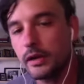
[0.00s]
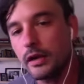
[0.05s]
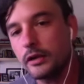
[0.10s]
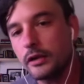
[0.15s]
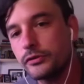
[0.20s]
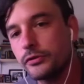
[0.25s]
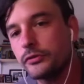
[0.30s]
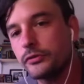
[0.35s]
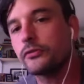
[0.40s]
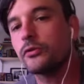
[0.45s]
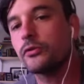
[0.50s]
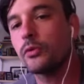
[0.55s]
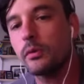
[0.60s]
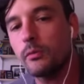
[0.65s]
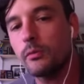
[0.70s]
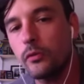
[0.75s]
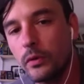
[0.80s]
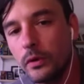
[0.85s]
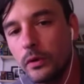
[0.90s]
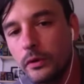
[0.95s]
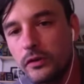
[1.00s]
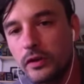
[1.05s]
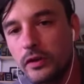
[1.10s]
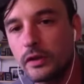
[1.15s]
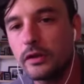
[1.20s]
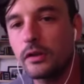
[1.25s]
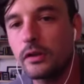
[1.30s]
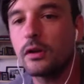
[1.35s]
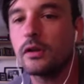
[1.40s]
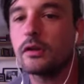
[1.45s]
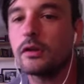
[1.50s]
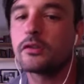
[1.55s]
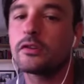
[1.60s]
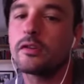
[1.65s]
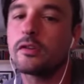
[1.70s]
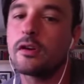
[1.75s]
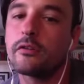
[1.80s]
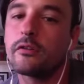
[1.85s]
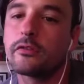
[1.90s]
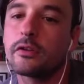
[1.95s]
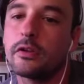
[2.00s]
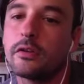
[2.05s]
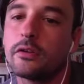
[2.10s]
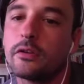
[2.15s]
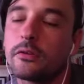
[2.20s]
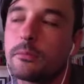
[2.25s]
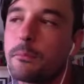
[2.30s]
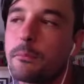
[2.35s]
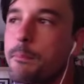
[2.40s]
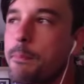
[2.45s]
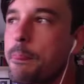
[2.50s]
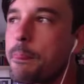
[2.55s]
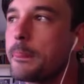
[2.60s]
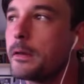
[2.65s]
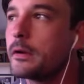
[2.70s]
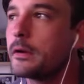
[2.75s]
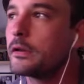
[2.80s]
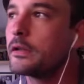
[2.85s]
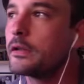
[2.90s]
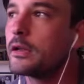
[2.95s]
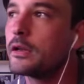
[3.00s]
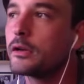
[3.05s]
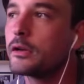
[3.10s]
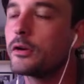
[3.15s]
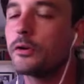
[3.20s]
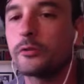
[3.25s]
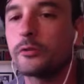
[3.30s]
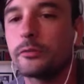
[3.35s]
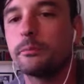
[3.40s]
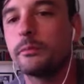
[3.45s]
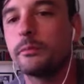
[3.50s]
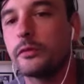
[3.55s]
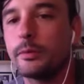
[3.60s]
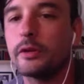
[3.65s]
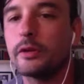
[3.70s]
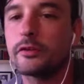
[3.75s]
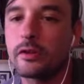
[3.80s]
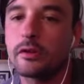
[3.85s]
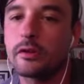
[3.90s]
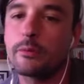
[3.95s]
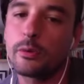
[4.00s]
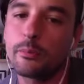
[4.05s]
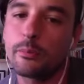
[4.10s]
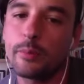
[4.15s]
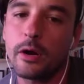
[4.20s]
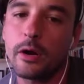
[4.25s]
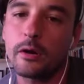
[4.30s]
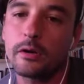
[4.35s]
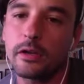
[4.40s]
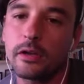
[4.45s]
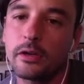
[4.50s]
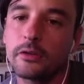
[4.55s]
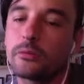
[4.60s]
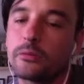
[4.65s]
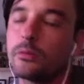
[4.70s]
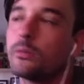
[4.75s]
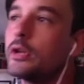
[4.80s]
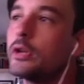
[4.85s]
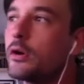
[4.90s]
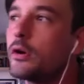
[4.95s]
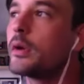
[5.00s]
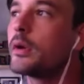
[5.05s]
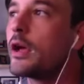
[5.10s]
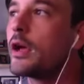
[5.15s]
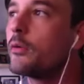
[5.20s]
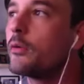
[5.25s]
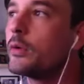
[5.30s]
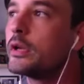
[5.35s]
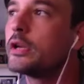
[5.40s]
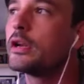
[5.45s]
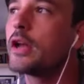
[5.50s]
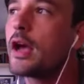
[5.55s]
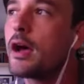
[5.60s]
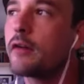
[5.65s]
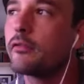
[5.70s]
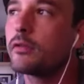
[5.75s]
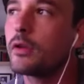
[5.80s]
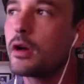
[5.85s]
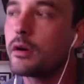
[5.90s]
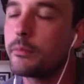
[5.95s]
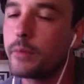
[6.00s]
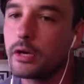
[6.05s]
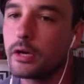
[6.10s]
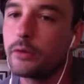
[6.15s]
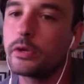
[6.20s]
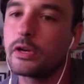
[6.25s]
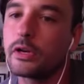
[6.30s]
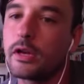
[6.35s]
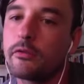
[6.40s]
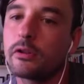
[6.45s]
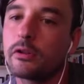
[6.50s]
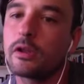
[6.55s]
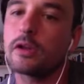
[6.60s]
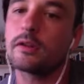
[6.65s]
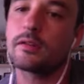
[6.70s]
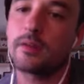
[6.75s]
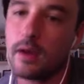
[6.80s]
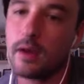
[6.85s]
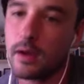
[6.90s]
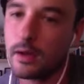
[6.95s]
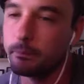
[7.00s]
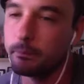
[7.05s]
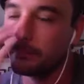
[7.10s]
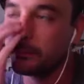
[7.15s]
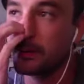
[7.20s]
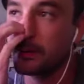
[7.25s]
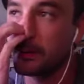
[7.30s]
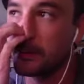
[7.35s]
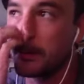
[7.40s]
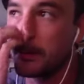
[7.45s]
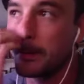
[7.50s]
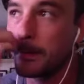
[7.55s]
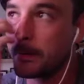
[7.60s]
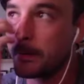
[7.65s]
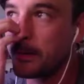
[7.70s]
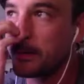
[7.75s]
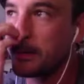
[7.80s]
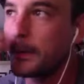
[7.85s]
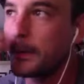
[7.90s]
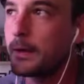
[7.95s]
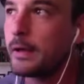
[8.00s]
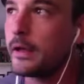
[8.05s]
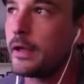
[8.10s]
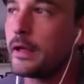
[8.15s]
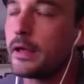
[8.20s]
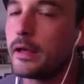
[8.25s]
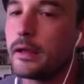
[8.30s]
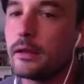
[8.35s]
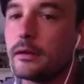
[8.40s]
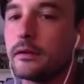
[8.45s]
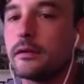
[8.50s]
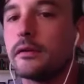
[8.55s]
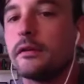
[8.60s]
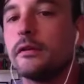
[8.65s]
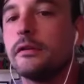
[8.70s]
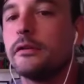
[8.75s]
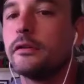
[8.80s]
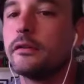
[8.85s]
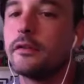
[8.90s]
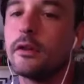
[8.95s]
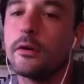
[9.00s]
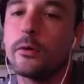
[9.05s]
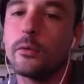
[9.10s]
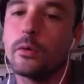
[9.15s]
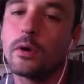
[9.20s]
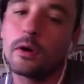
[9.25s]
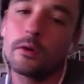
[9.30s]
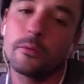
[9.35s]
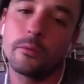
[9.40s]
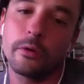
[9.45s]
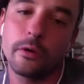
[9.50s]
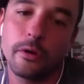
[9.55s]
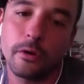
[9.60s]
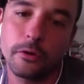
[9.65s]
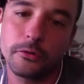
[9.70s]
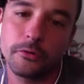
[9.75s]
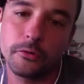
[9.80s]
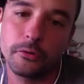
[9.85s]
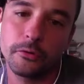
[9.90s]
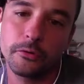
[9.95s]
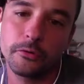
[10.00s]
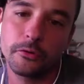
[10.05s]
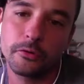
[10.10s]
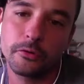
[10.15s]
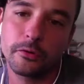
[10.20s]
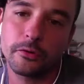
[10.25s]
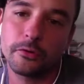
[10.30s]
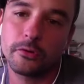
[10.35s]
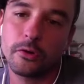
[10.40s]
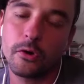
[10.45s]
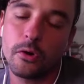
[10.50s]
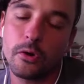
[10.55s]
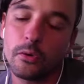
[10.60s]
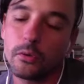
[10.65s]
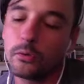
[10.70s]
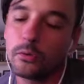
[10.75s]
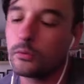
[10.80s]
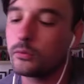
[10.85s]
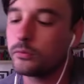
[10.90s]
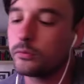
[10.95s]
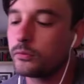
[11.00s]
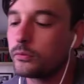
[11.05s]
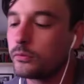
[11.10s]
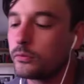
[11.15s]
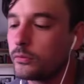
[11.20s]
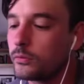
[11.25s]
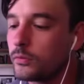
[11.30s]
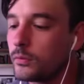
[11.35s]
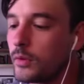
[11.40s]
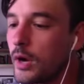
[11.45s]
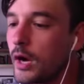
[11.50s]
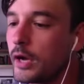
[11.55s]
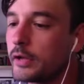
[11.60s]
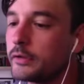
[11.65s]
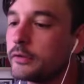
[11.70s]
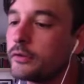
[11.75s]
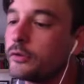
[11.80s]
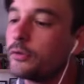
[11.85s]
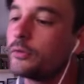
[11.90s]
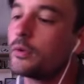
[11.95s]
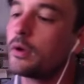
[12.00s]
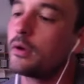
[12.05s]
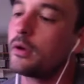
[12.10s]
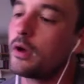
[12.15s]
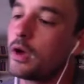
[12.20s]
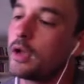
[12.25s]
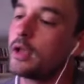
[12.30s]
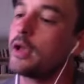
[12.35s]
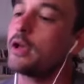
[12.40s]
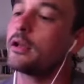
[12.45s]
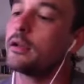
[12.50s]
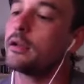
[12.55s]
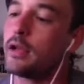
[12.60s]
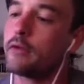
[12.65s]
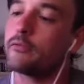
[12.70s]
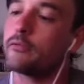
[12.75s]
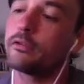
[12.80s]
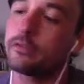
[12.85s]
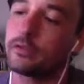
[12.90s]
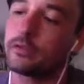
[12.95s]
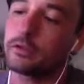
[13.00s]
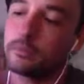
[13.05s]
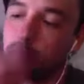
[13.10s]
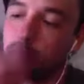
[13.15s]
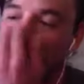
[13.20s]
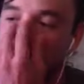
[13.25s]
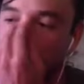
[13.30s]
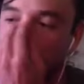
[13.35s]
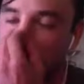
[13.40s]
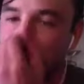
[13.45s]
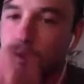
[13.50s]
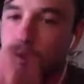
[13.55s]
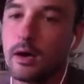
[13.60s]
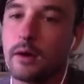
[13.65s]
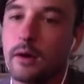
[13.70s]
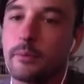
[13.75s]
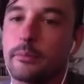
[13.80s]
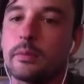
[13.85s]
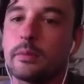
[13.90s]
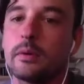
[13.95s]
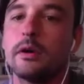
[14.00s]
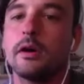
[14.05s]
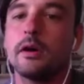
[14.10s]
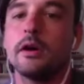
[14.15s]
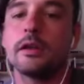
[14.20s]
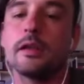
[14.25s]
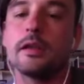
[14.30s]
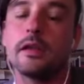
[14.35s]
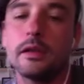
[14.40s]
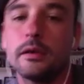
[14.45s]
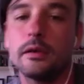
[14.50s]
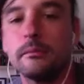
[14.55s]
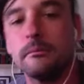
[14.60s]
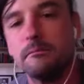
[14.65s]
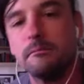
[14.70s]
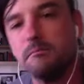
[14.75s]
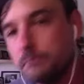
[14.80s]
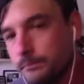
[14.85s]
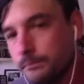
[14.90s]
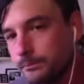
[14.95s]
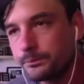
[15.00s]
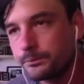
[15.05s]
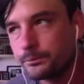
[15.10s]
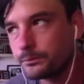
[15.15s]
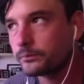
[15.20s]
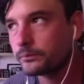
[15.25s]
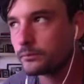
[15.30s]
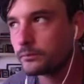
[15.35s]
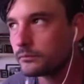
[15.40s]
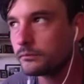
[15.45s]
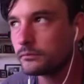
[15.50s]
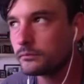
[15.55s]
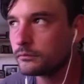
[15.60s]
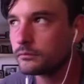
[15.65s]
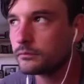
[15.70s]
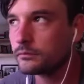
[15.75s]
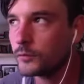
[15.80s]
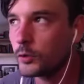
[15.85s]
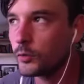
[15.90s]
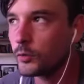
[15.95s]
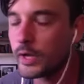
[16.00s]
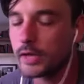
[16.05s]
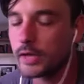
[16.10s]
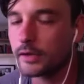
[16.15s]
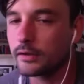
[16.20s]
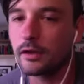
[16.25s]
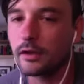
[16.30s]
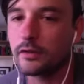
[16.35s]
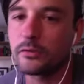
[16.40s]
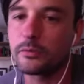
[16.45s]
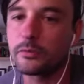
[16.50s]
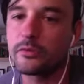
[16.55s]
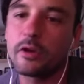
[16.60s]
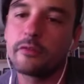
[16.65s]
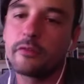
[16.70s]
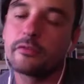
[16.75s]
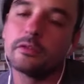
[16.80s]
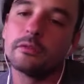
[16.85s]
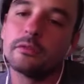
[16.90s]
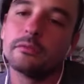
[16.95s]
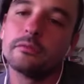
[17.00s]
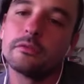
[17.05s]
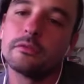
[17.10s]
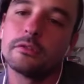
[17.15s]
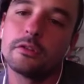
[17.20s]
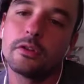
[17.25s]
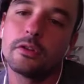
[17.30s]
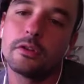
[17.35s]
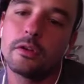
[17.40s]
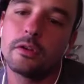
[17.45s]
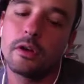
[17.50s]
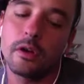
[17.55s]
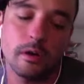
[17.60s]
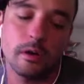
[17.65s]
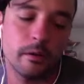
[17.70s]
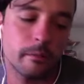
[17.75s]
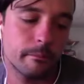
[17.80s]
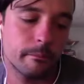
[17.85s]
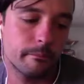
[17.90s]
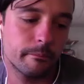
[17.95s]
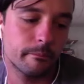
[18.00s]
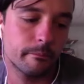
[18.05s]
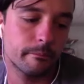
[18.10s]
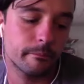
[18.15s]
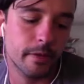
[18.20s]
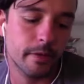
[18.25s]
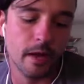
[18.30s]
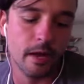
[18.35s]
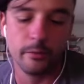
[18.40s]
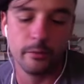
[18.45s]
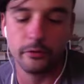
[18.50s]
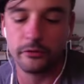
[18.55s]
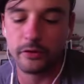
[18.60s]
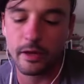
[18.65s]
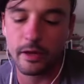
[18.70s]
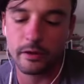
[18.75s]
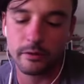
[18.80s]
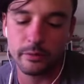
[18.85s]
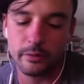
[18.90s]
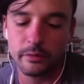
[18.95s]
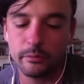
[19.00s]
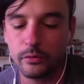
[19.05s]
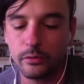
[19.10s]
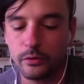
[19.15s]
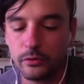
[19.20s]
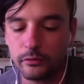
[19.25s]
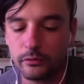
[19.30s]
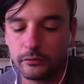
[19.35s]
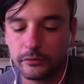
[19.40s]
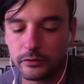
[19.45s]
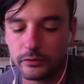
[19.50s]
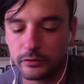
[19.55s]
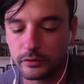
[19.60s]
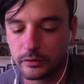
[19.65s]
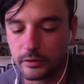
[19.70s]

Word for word: I drew storyboards and I did all this stuff because, again, it goes speaks to the preparedness. We don't have we didn't have a lot of money. We didn't have a lot of time, mm-hmm. and there weren't rehearsals. So I knew I had everything lined up. Again, we had to cut some stuff and um, cameras had to be moved.